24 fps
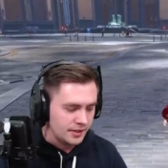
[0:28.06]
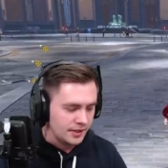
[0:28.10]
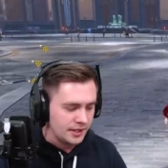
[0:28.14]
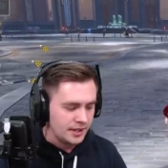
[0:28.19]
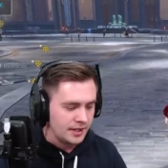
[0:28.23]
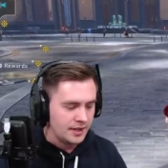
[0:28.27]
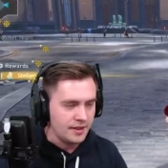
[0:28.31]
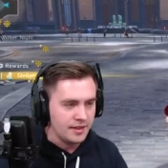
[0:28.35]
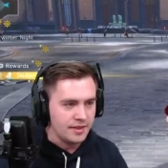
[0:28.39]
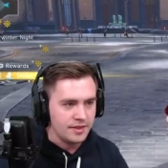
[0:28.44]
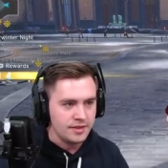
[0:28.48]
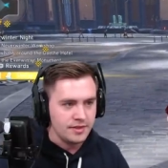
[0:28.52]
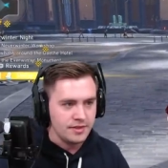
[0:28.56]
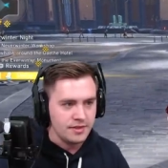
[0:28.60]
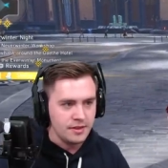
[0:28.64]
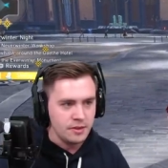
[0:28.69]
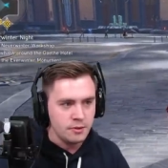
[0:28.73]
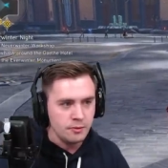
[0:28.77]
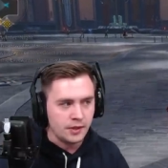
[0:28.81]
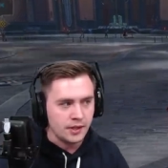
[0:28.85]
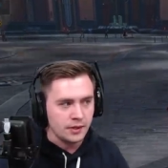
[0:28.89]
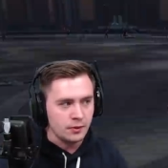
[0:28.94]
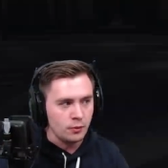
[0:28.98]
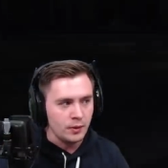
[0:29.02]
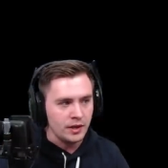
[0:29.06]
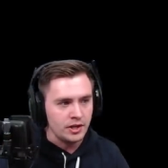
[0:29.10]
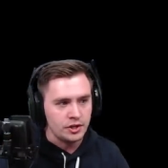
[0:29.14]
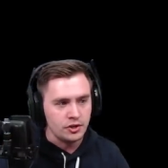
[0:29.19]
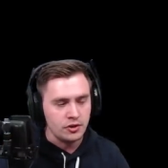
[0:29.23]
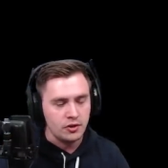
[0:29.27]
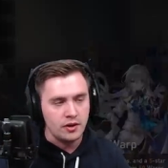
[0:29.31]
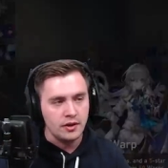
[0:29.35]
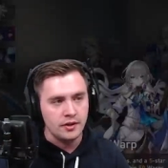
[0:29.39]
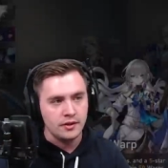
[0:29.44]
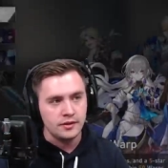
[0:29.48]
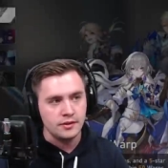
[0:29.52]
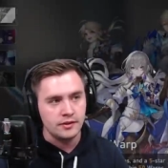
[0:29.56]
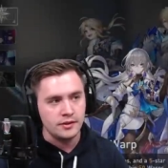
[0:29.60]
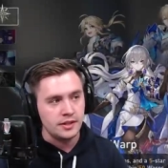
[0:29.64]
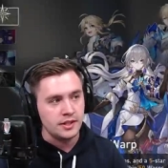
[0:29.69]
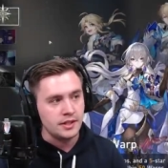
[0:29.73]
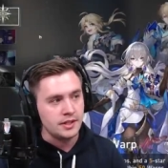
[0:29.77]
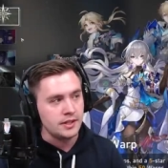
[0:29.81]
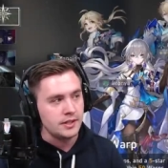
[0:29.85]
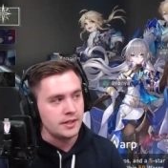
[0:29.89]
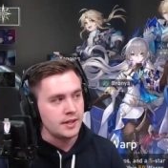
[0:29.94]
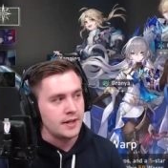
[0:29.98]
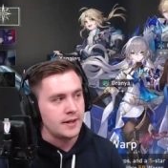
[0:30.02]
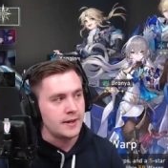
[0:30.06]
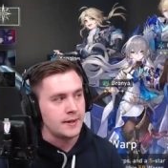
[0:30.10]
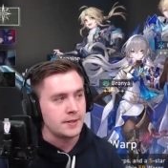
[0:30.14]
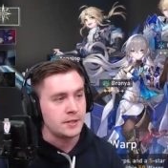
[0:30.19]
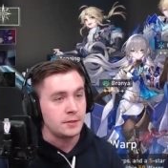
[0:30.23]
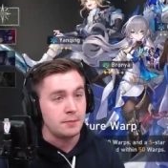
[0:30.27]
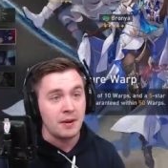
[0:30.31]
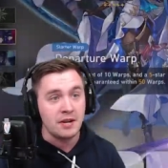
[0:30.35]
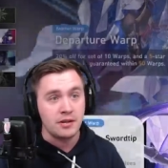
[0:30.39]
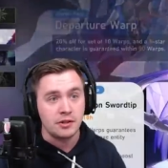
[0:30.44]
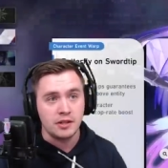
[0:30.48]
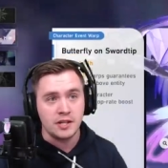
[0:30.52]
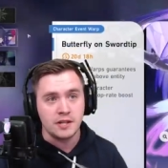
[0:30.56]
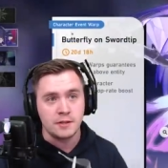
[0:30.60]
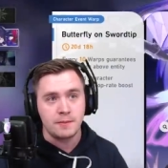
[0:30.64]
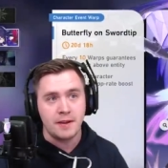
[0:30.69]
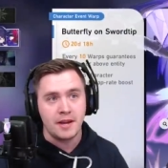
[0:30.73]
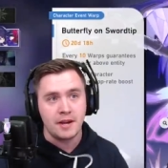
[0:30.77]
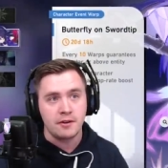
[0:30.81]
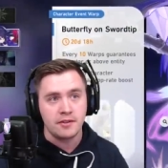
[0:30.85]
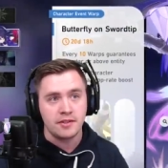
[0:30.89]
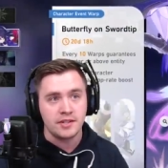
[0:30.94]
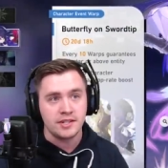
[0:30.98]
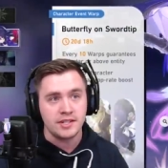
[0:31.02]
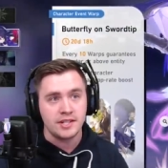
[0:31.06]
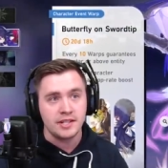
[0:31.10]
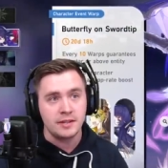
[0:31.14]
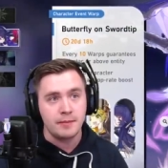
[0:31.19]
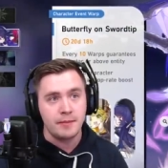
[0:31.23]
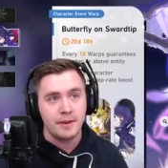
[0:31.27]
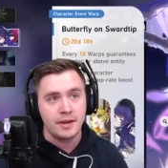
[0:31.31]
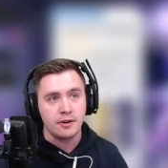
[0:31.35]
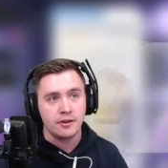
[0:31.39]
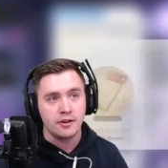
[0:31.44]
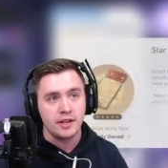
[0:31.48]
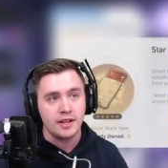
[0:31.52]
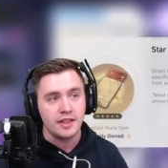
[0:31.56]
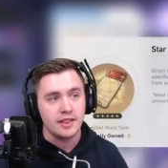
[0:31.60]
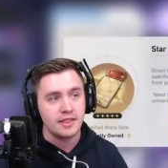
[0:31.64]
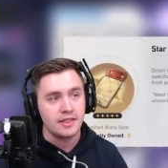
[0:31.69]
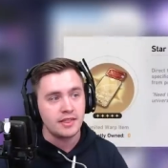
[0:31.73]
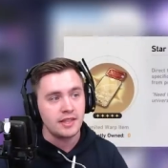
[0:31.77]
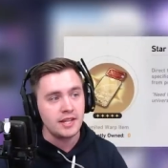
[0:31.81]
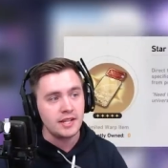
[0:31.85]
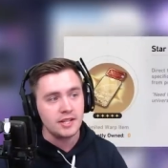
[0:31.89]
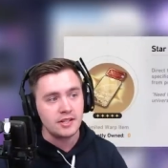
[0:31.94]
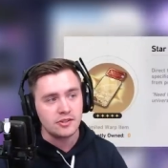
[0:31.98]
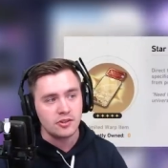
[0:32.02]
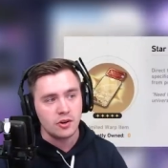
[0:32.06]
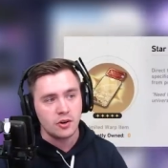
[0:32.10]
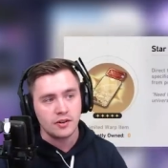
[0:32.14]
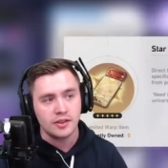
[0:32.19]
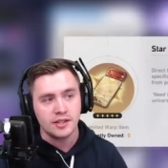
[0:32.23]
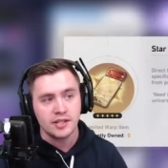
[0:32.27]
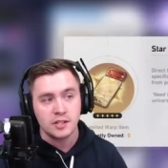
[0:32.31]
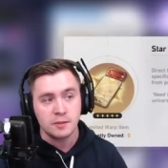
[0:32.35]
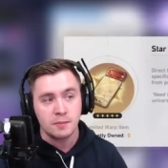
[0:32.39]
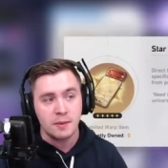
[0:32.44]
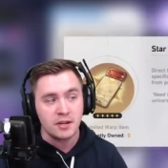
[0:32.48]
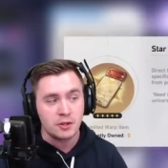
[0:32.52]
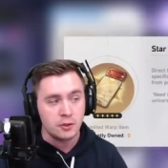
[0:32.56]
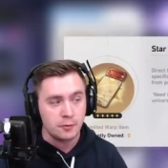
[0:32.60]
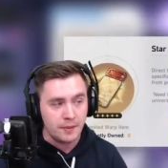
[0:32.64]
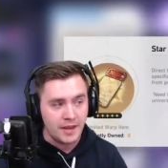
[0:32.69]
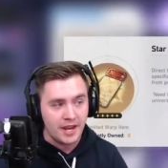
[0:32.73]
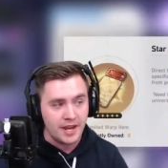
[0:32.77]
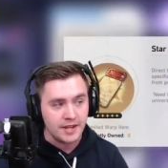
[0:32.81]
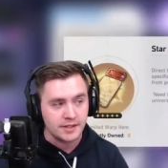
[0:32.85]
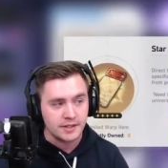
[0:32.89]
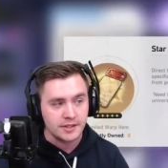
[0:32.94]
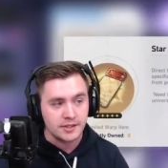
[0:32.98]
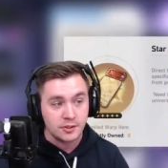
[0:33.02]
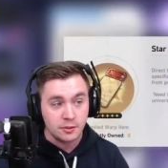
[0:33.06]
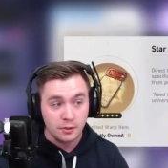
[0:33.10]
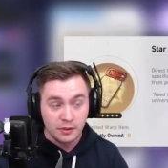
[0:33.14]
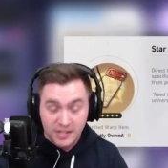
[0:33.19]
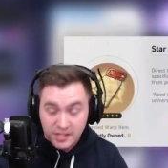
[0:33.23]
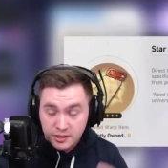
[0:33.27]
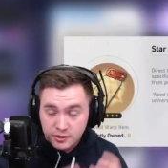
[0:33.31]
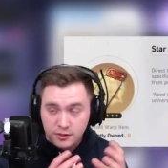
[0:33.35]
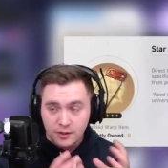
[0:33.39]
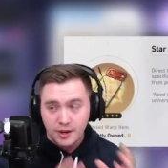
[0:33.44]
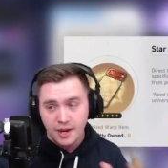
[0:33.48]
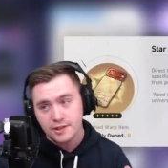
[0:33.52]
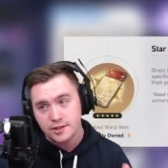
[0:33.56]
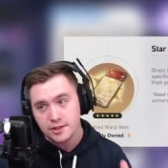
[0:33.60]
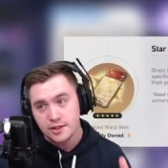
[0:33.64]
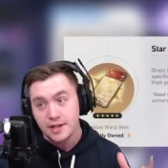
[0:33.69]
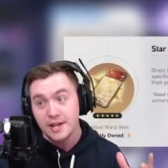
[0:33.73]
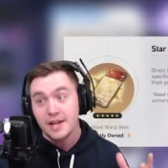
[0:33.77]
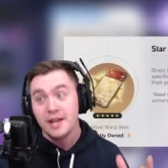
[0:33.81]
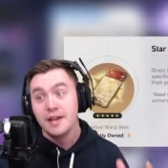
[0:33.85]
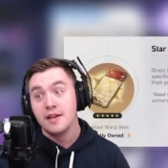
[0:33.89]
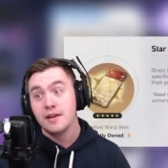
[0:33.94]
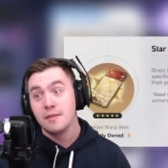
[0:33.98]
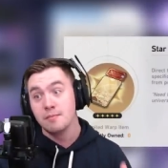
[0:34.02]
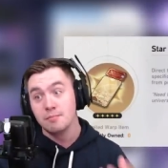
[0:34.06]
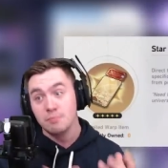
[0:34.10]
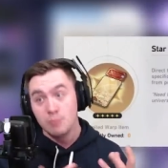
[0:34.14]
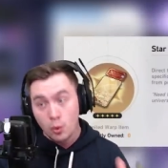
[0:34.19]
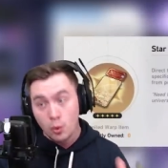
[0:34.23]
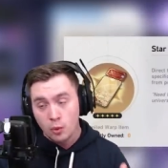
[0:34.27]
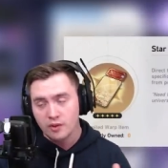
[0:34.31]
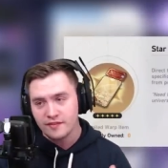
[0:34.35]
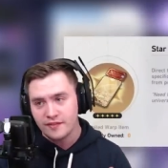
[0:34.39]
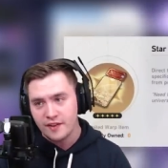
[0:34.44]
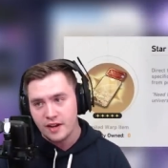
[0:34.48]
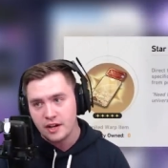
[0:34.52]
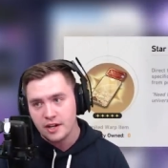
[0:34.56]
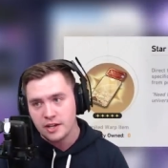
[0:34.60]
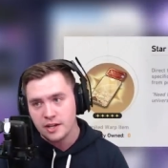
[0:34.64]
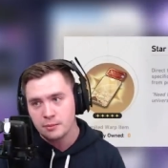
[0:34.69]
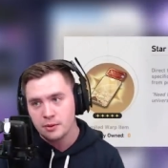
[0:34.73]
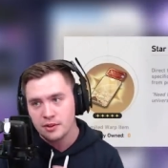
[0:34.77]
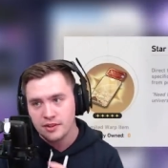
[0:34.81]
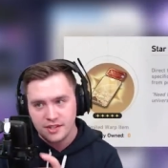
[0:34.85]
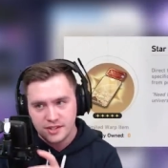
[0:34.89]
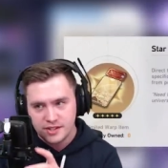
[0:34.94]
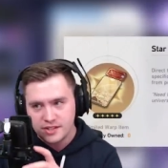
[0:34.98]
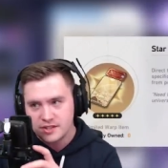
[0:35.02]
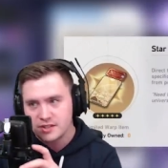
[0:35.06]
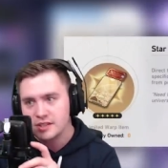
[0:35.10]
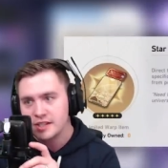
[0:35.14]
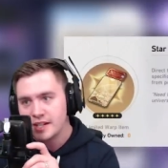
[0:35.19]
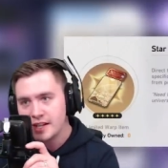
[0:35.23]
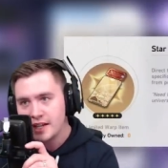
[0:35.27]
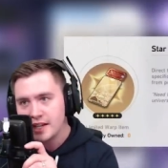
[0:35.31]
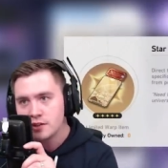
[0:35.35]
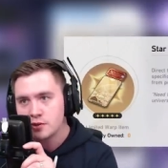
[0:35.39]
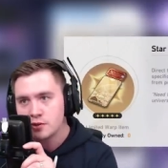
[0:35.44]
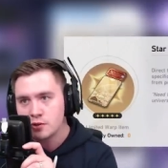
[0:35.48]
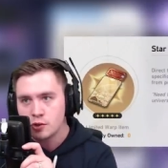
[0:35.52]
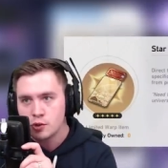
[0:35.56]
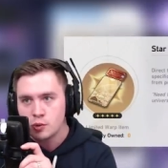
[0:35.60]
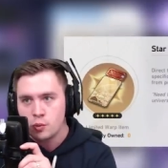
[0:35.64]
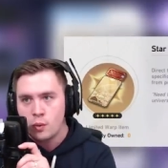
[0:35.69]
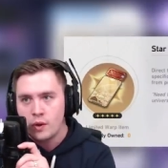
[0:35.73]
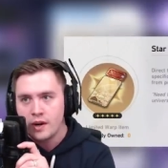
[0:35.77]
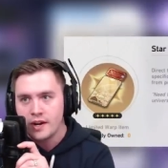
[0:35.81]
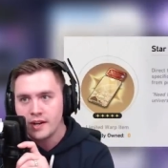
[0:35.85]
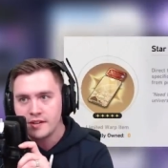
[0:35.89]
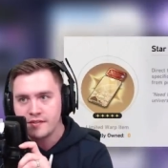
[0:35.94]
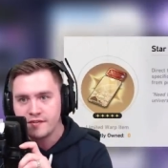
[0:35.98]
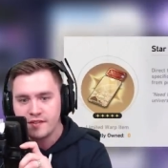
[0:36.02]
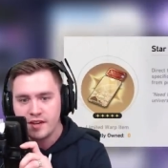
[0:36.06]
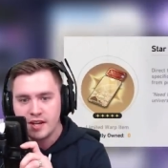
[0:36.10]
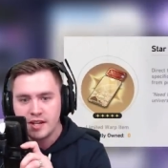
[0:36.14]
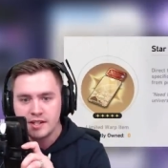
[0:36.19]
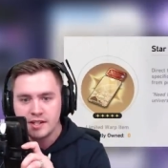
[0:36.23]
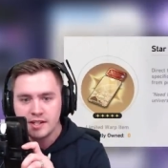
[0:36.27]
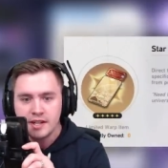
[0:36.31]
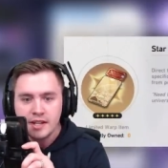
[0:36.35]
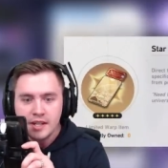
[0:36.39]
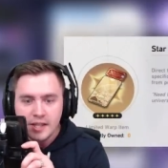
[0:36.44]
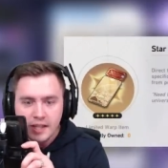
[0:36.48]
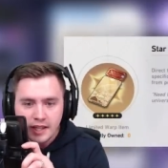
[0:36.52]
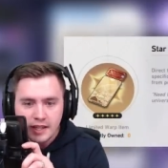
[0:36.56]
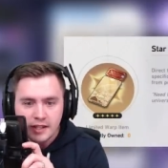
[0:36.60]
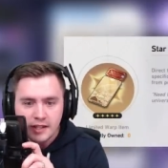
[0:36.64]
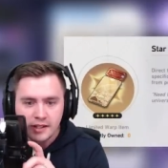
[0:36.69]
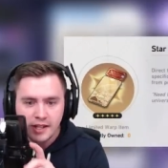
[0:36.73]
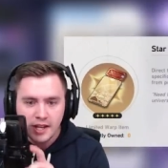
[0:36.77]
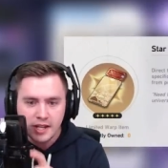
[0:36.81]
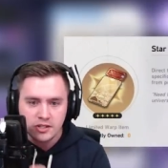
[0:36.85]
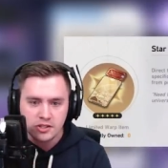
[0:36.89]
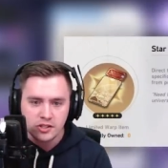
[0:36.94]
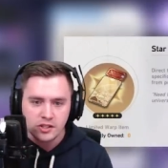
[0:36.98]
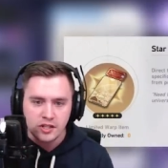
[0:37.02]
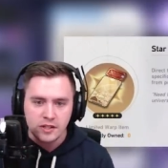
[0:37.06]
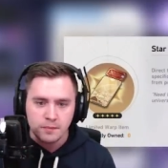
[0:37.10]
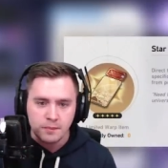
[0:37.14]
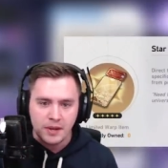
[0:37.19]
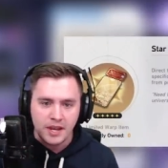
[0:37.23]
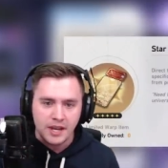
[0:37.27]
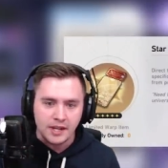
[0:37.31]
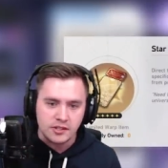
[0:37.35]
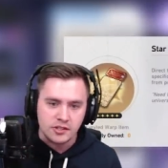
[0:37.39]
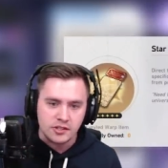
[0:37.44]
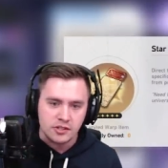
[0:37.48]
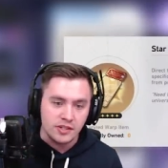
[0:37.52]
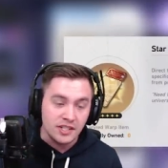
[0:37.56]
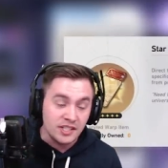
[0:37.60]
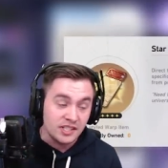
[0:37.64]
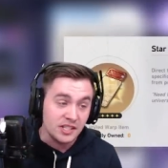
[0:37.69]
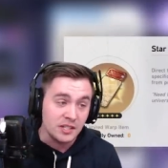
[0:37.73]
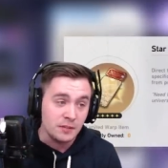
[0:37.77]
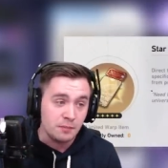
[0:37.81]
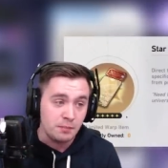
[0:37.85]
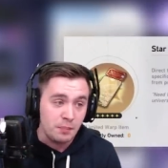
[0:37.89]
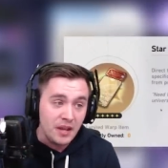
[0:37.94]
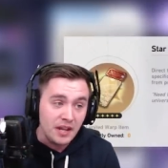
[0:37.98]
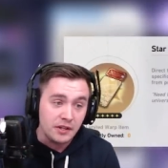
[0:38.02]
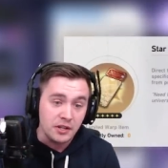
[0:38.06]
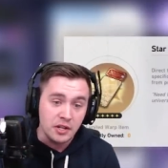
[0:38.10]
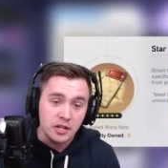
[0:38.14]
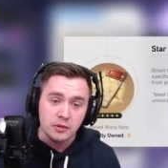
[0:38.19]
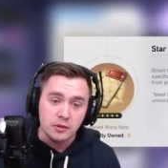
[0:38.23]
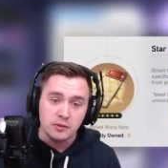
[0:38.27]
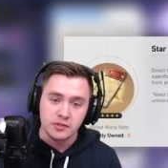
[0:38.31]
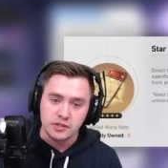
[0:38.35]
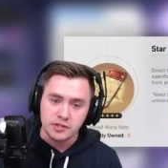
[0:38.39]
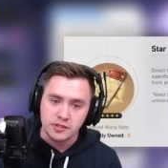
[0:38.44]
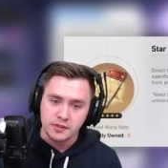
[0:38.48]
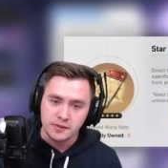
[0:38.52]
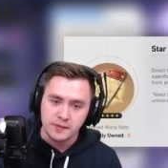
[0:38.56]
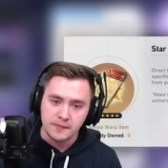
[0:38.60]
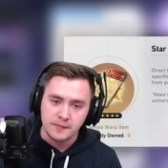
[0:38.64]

uh, you can wish on the uh, specialized banner, the Seele banner. These are the special passes. So these are actually more valuable. This is like Intertwined Fate in Genshin Impact. So this is big news.